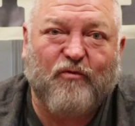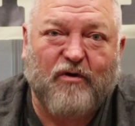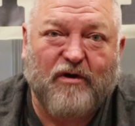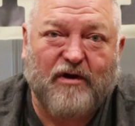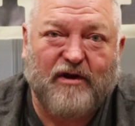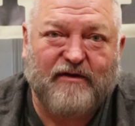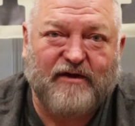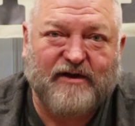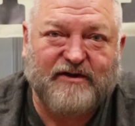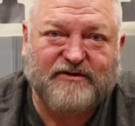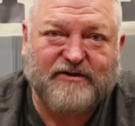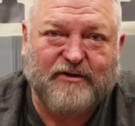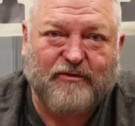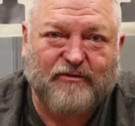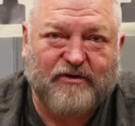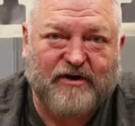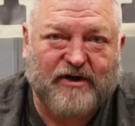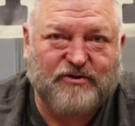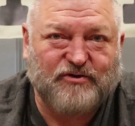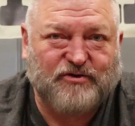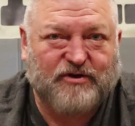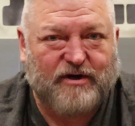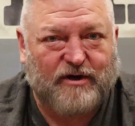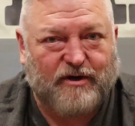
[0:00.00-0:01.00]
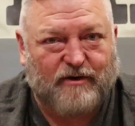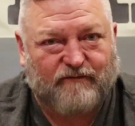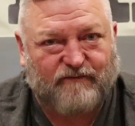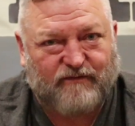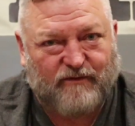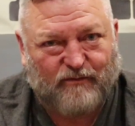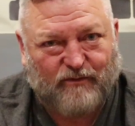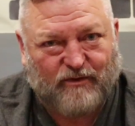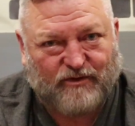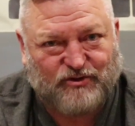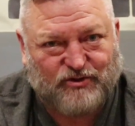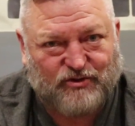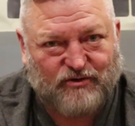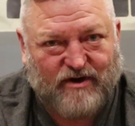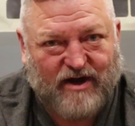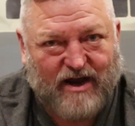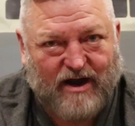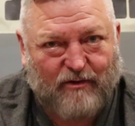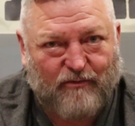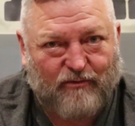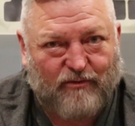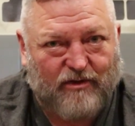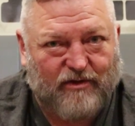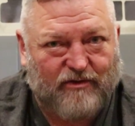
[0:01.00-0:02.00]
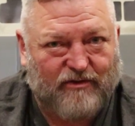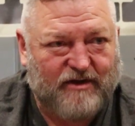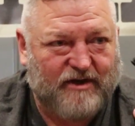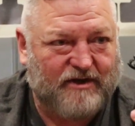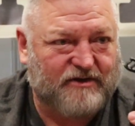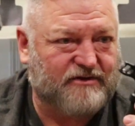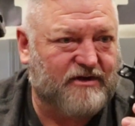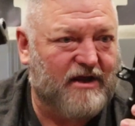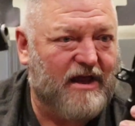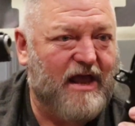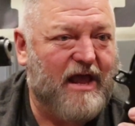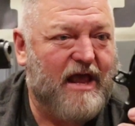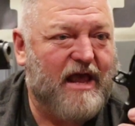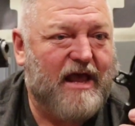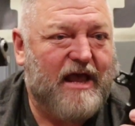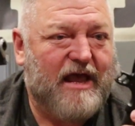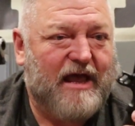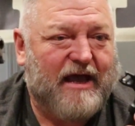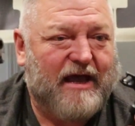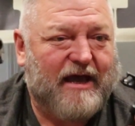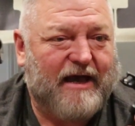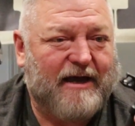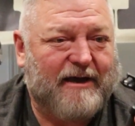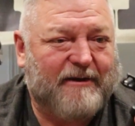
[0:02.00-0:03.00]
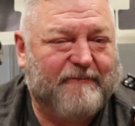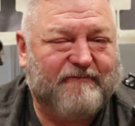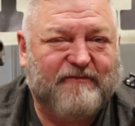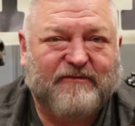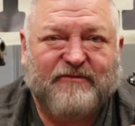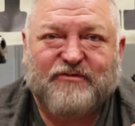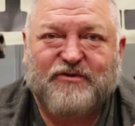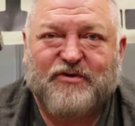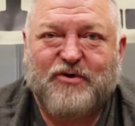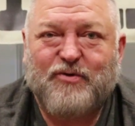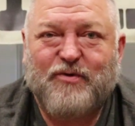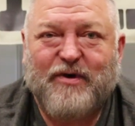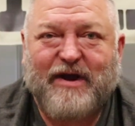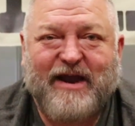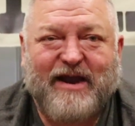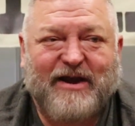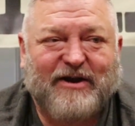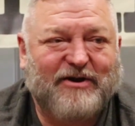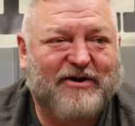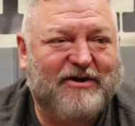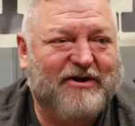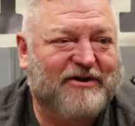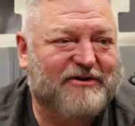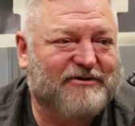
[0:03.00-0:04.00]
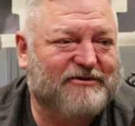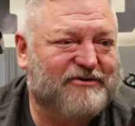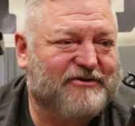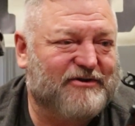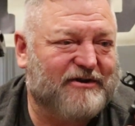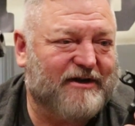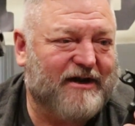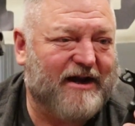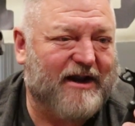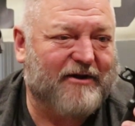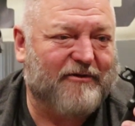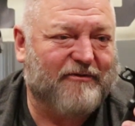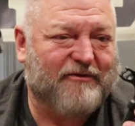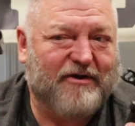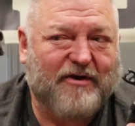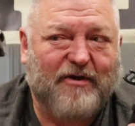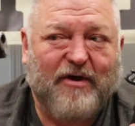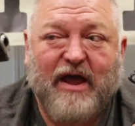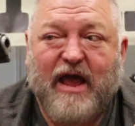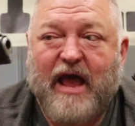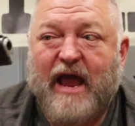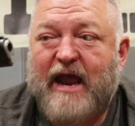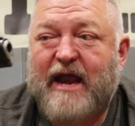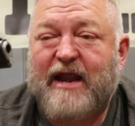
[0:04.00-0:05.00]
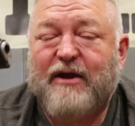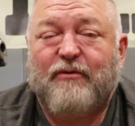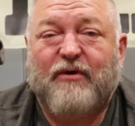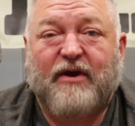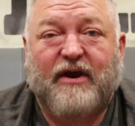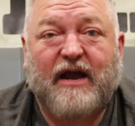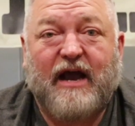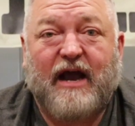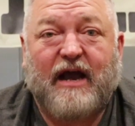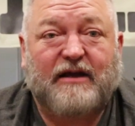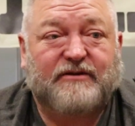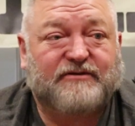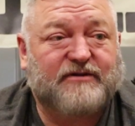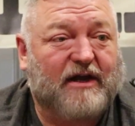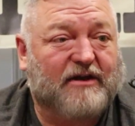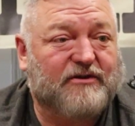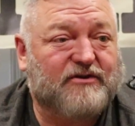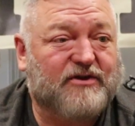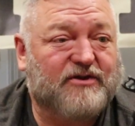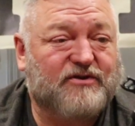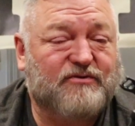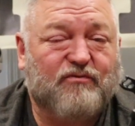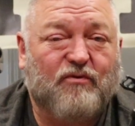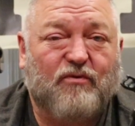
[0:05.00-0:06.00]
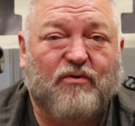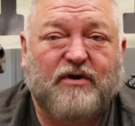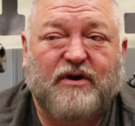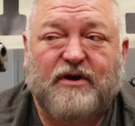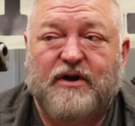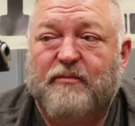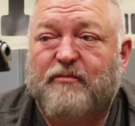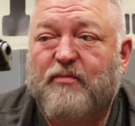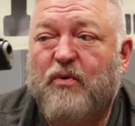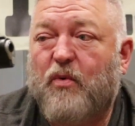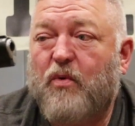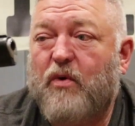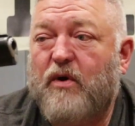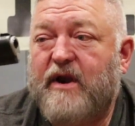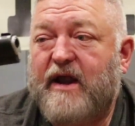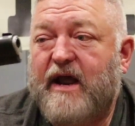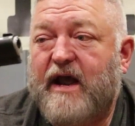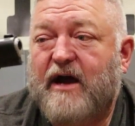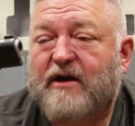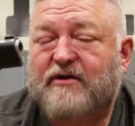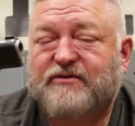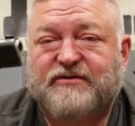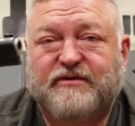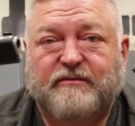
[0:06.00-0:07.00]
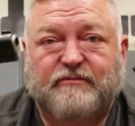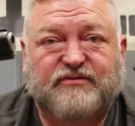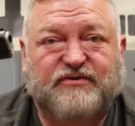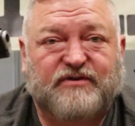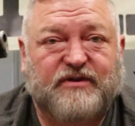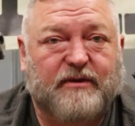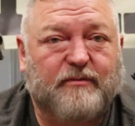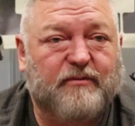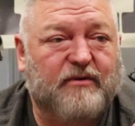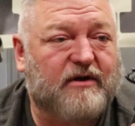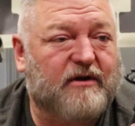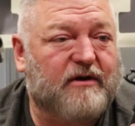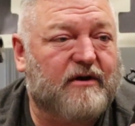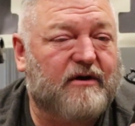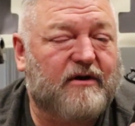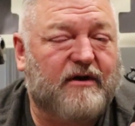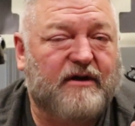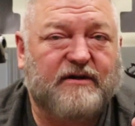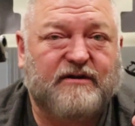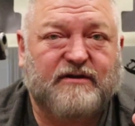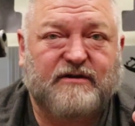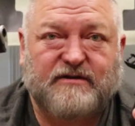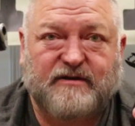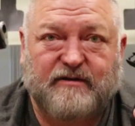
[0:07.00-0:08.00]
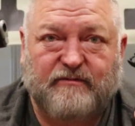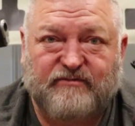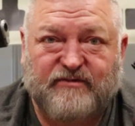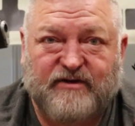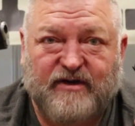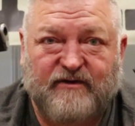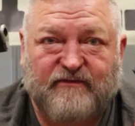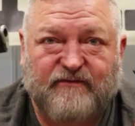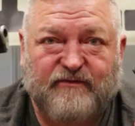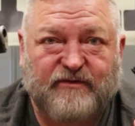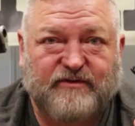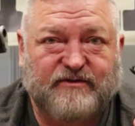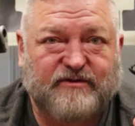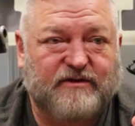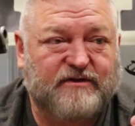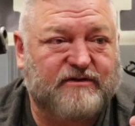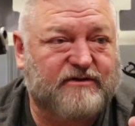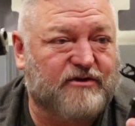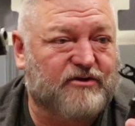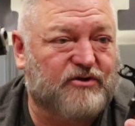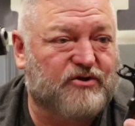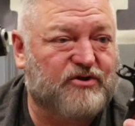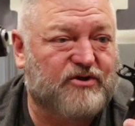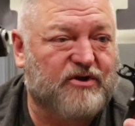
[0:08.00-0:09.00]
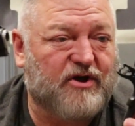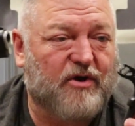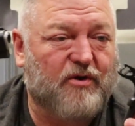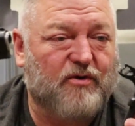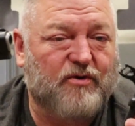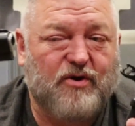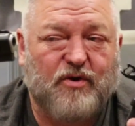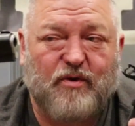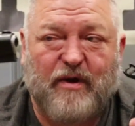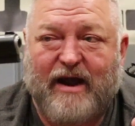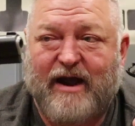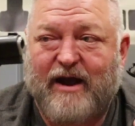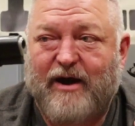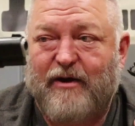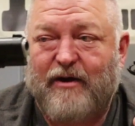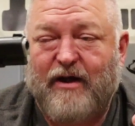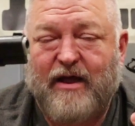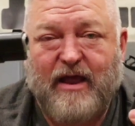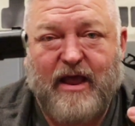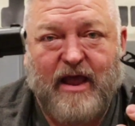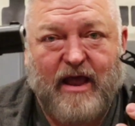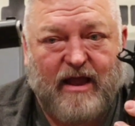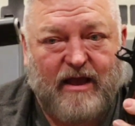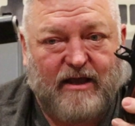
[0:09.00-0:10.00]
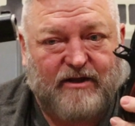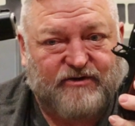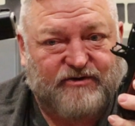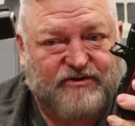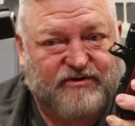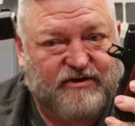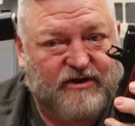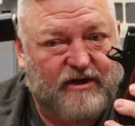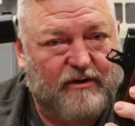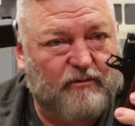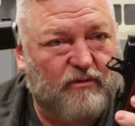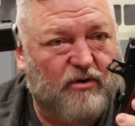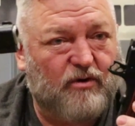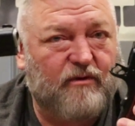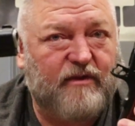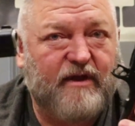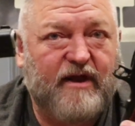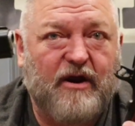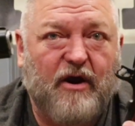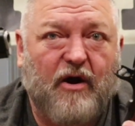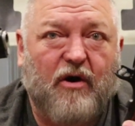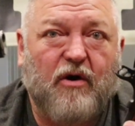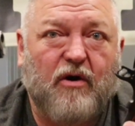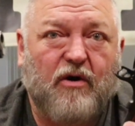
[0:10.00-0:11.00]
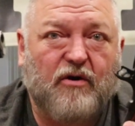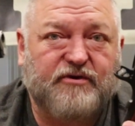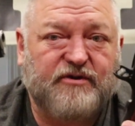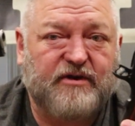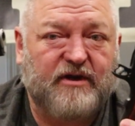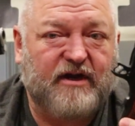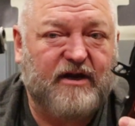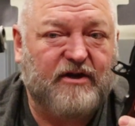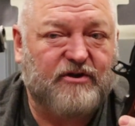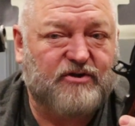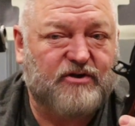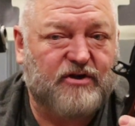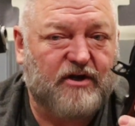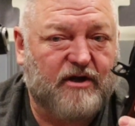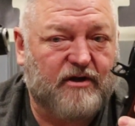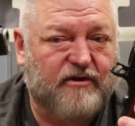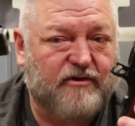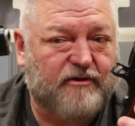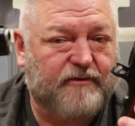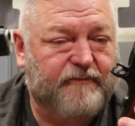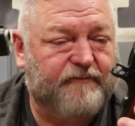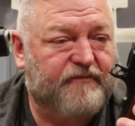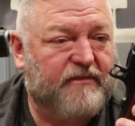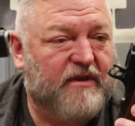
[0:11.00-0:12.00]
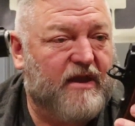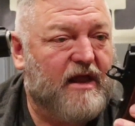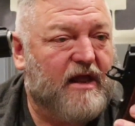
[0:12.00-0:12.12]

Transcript: 1 of these on each hip for what you got one of these. 2 handguns, shit, I don't know. Anyway, guys, I just wanted to point out some similarities, some differences, and show you how similar they are to each other.